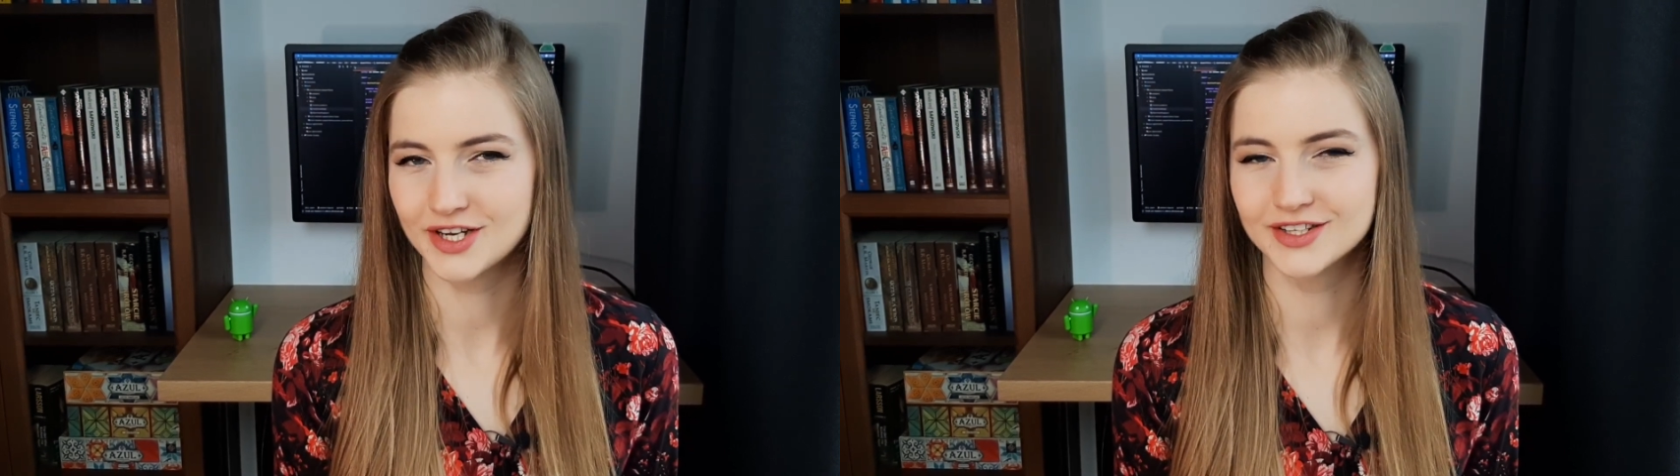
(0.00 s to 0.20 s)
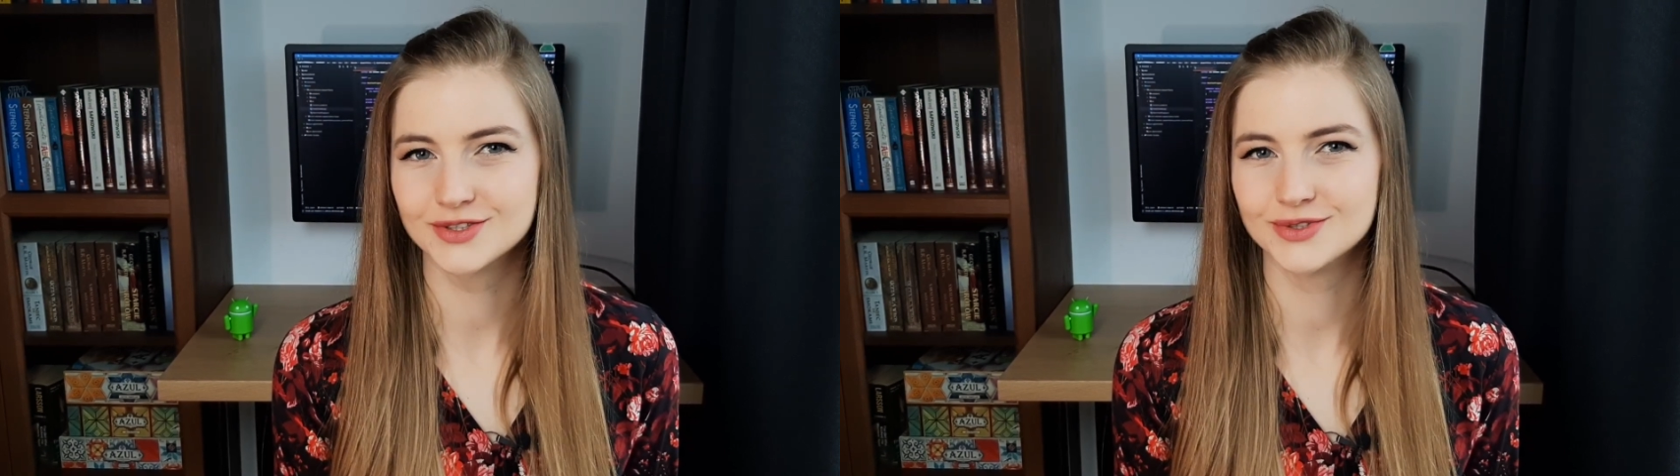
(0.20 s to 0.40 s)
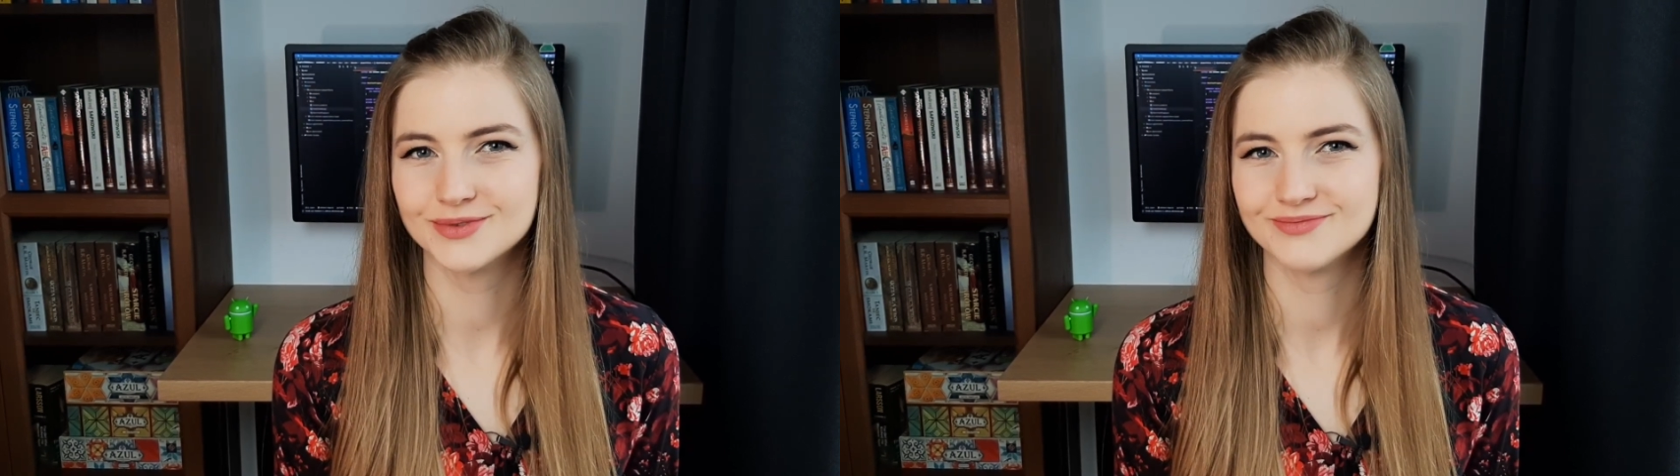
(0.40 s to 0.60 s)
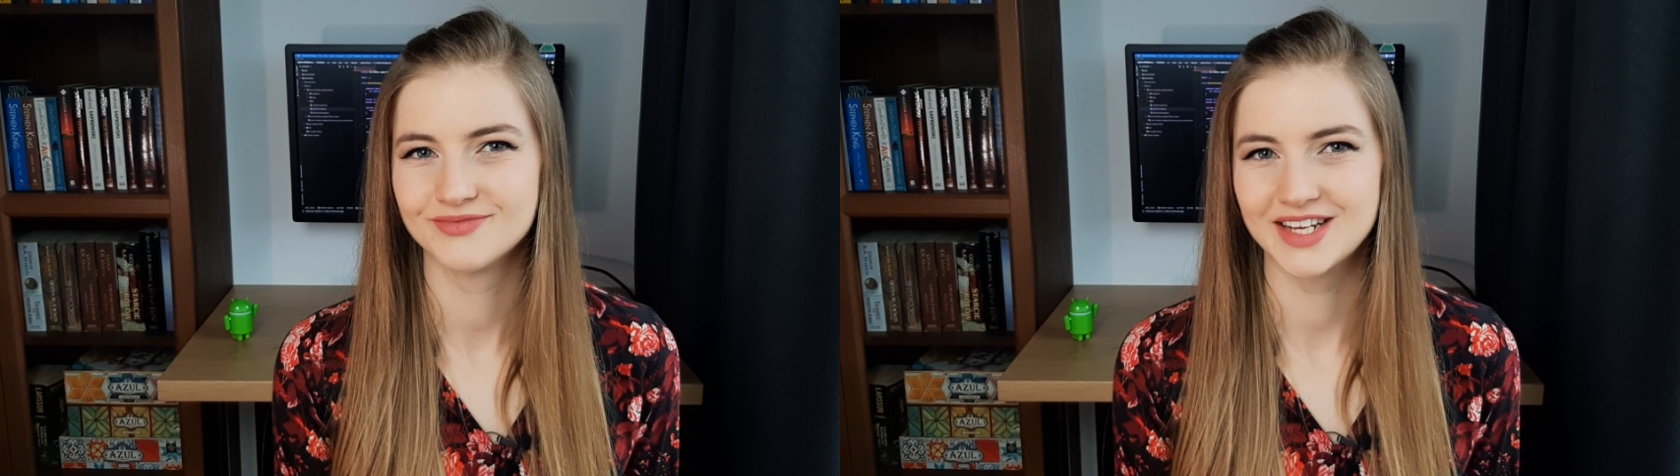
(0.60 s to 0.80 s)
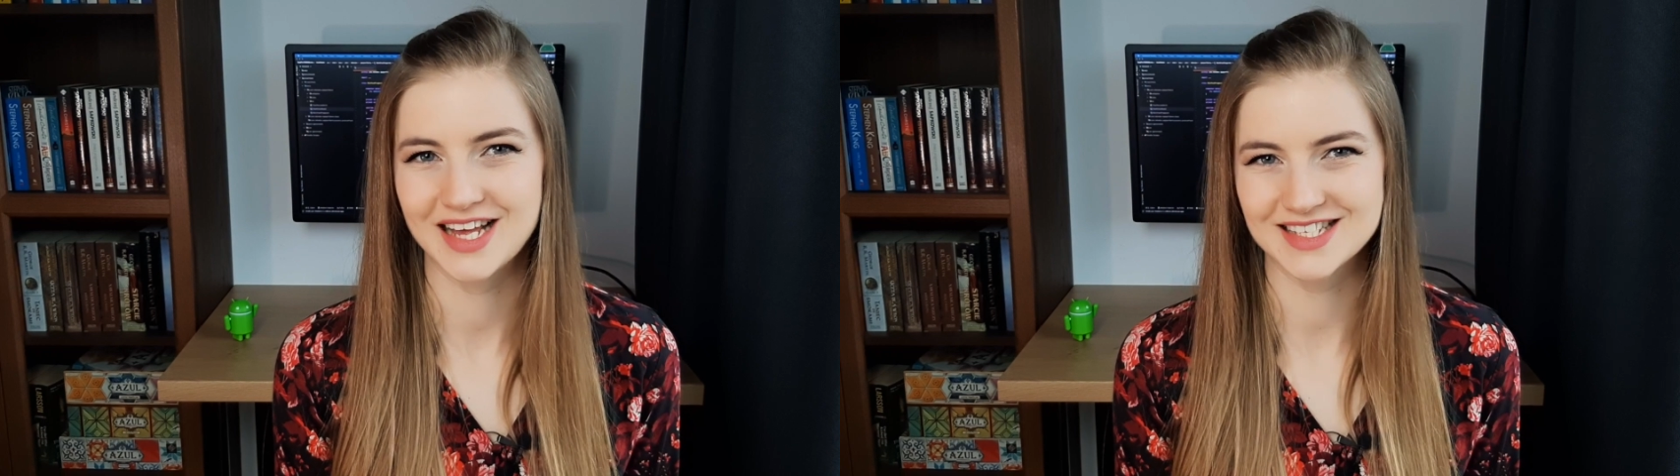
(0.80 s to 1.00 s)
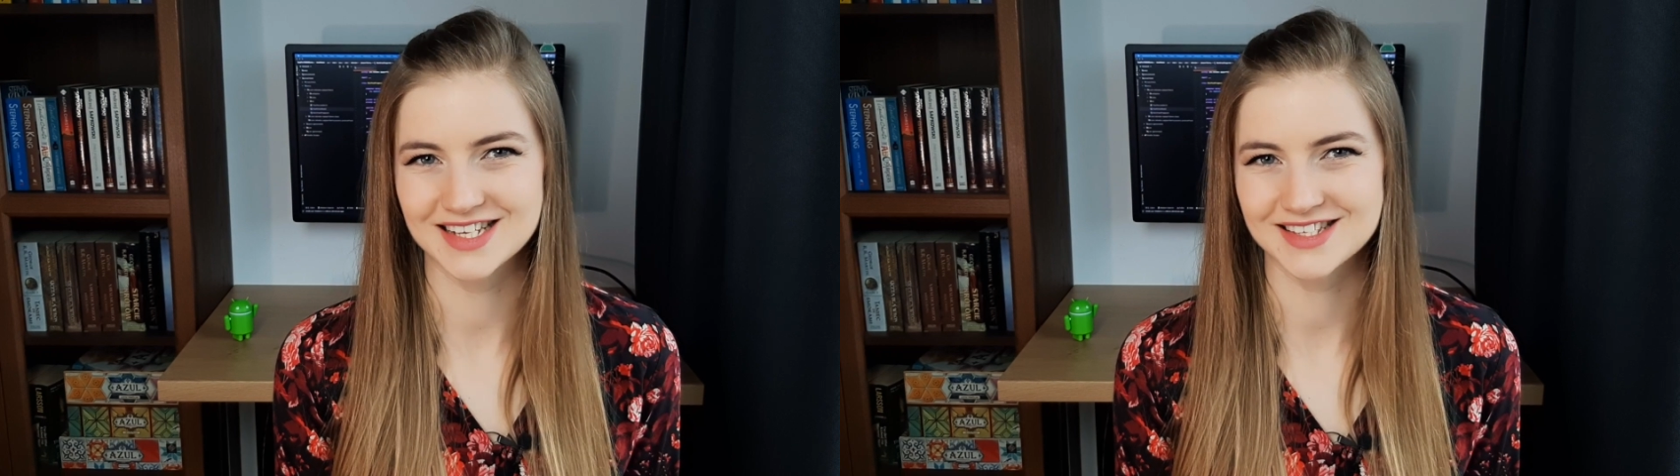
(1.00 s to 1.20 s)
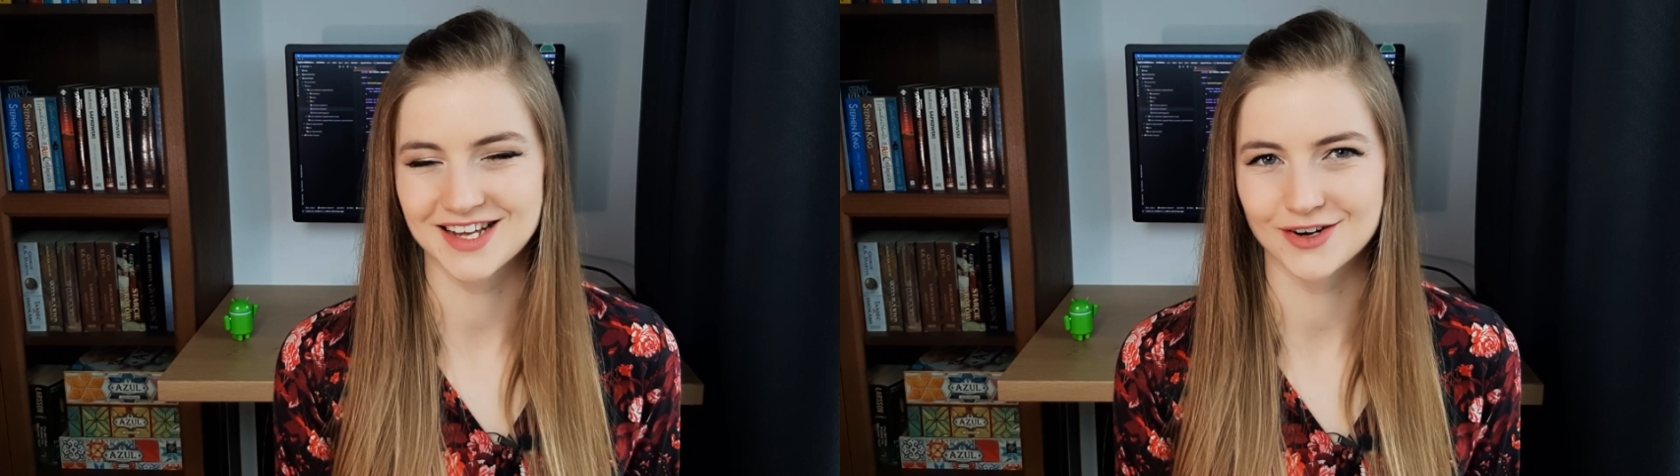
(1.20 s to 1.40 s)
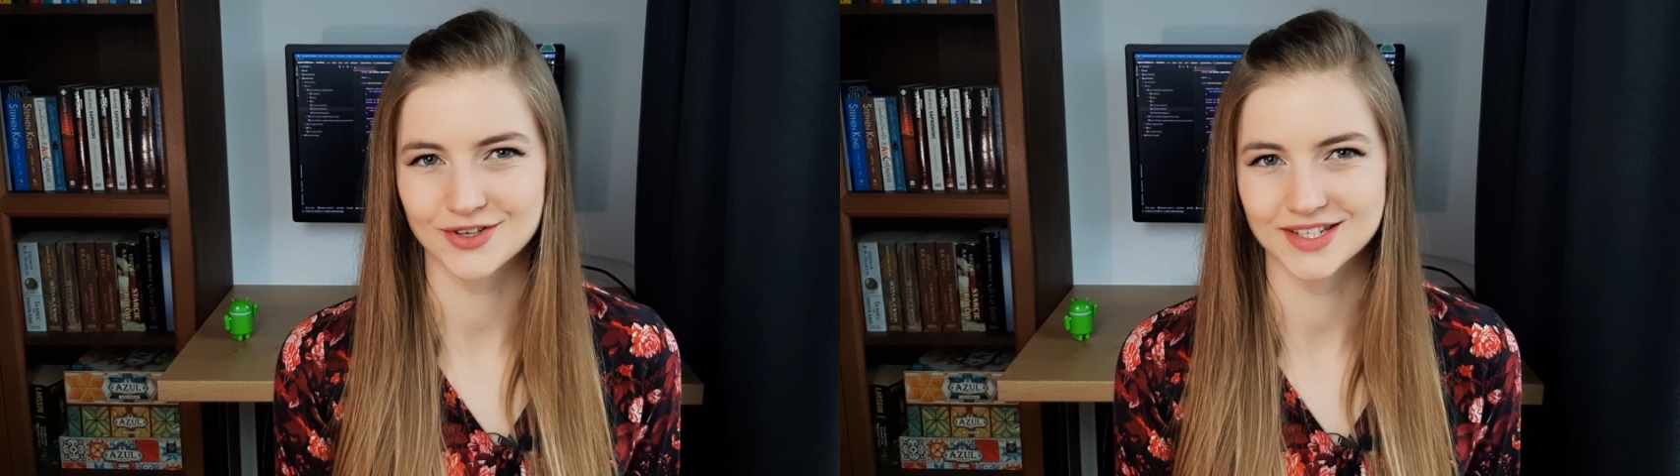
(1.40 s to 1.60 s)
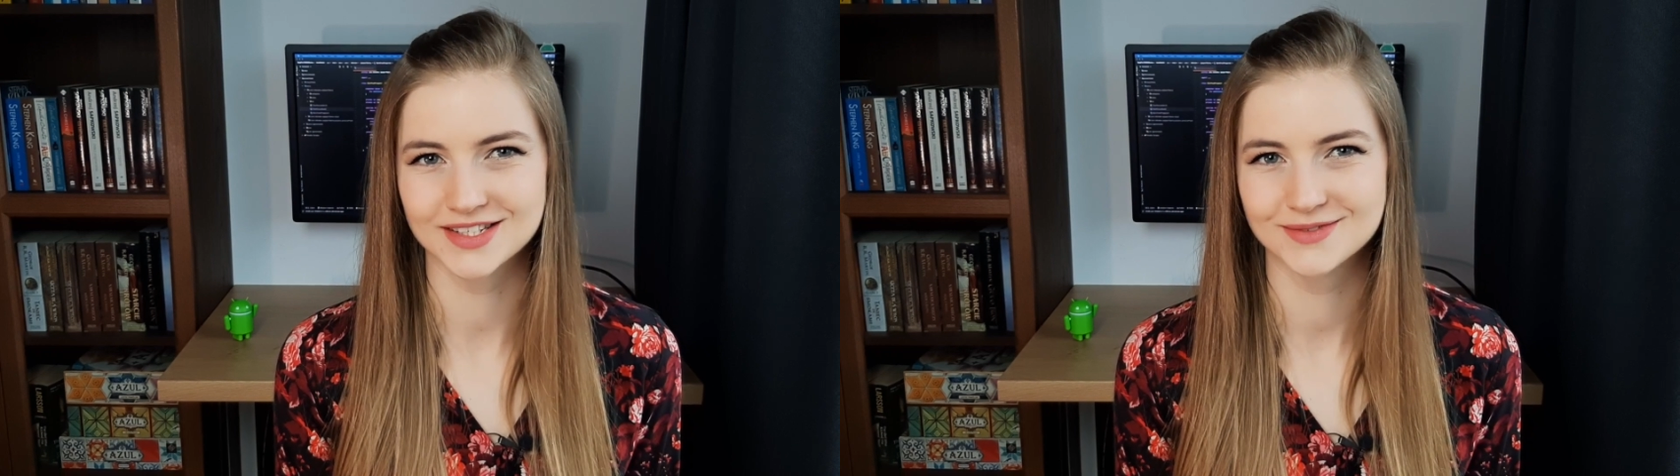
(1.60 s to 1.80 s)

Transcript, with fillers: ado, let's get started.